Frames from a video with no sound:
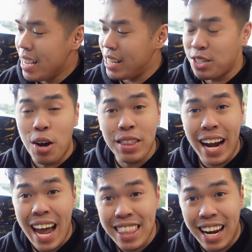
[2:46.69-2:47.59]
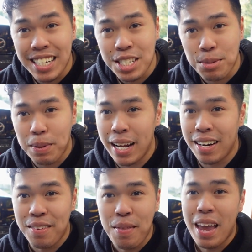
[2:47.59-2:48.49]
He saw that I had the license
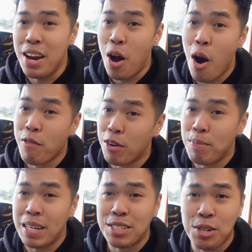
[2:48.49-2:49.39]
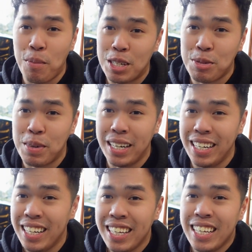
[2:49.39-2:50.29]
plate and offered me so much money.